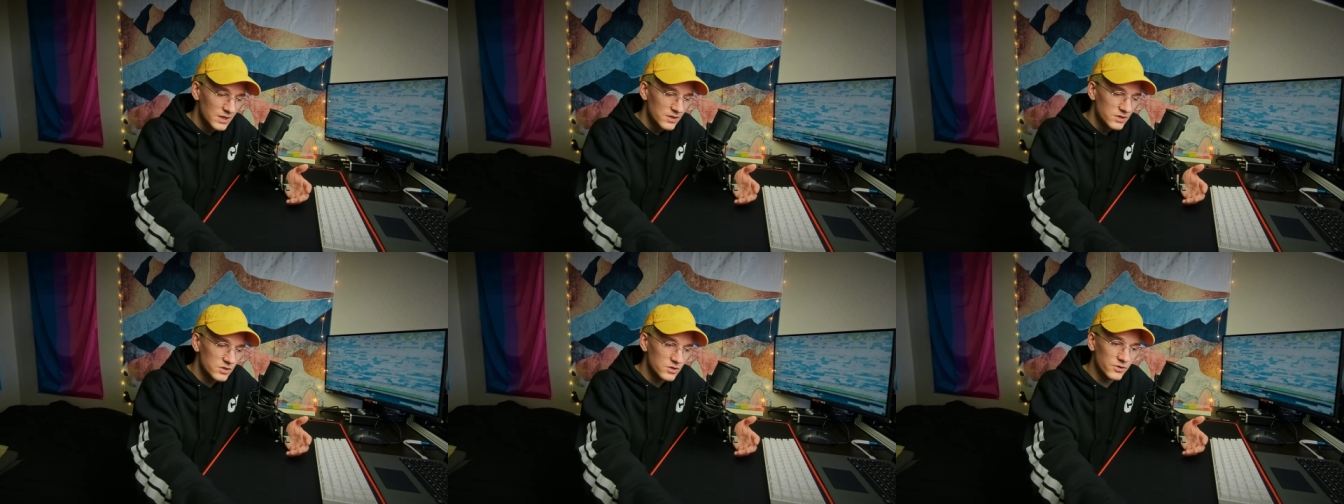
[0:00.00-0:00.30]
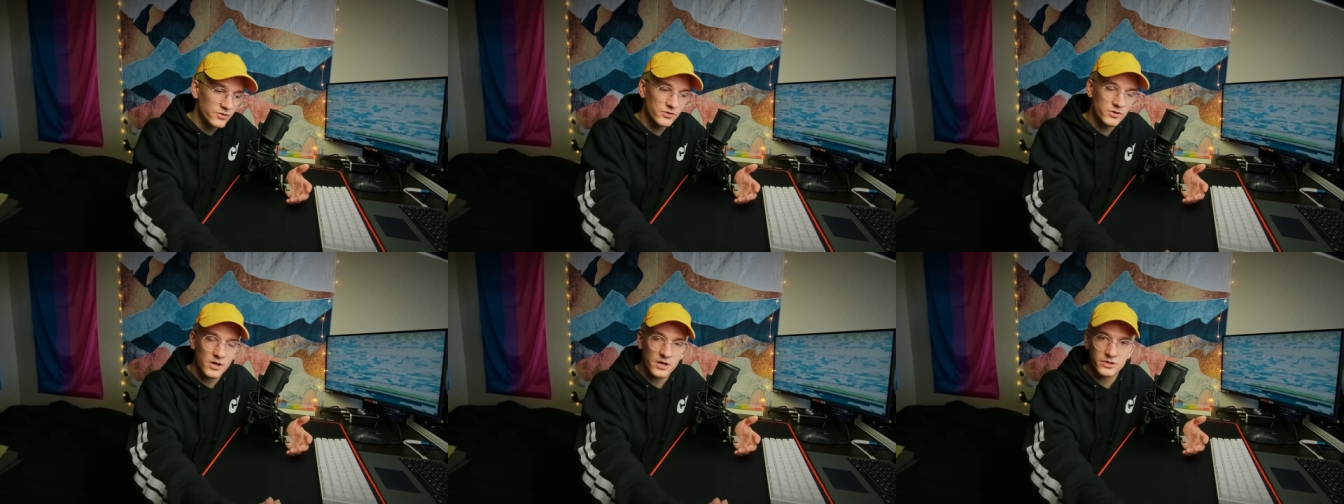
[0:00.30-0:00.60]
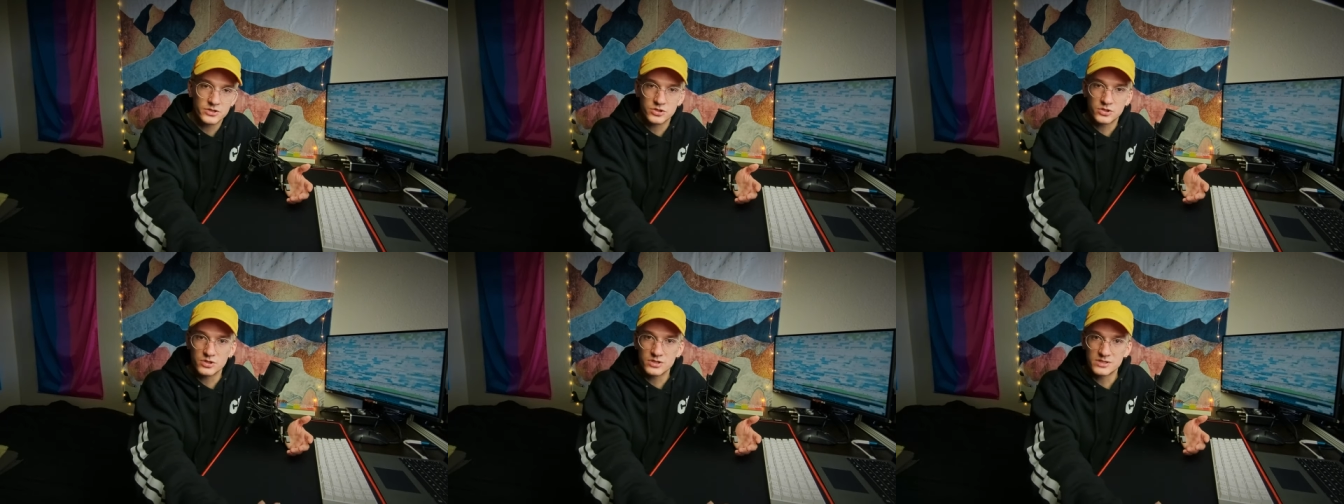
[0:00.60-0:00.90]
You know, they're not
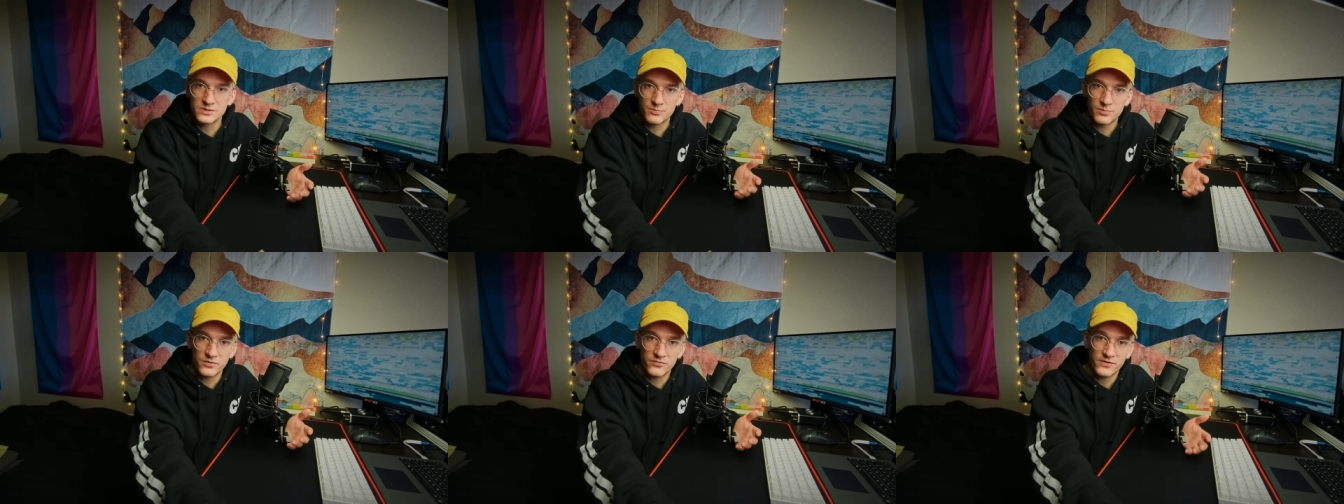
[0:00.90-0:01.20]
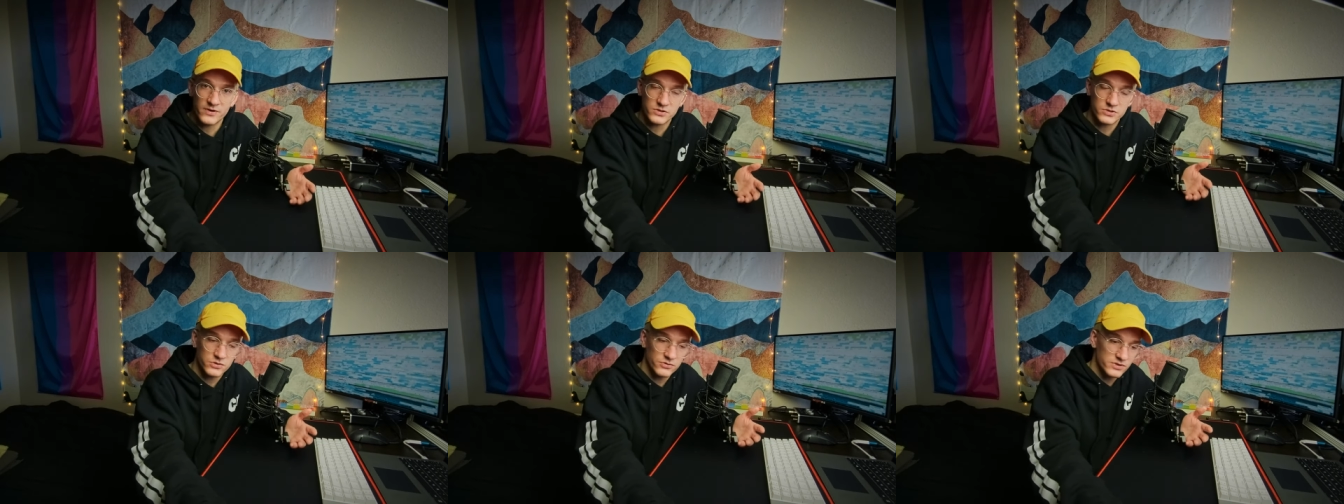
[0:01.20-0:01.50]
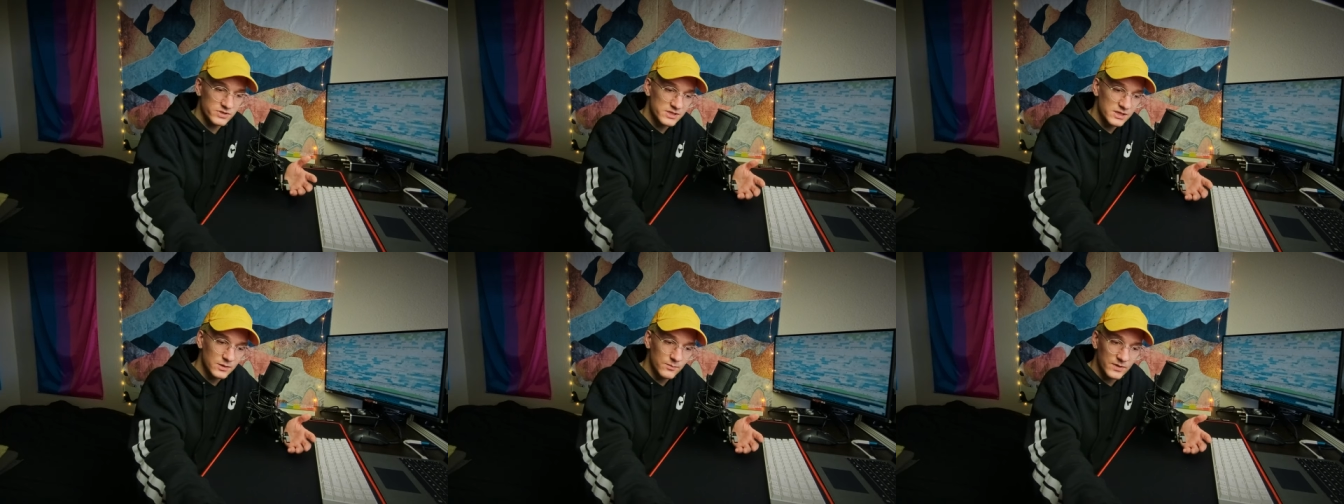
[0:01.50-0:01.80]
as good as a professional
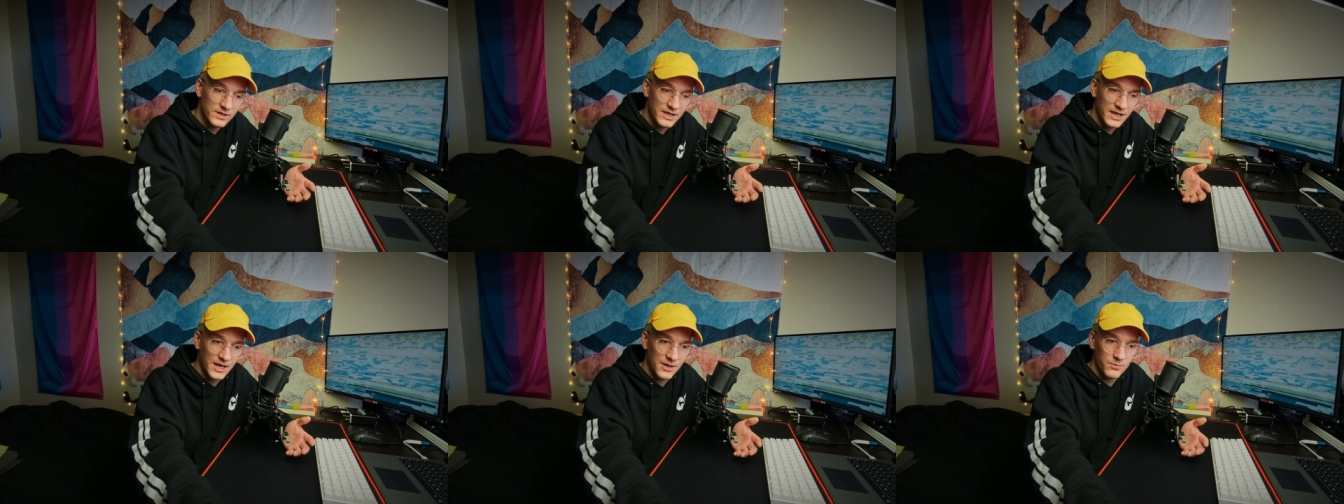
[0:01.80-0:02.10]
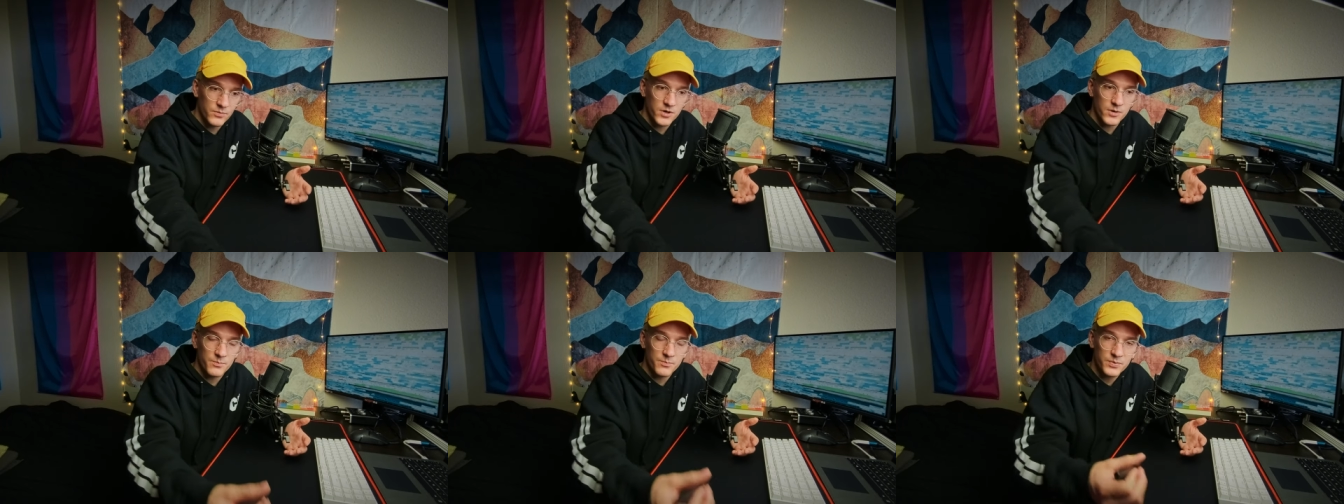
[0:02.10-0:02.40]
cinema camera,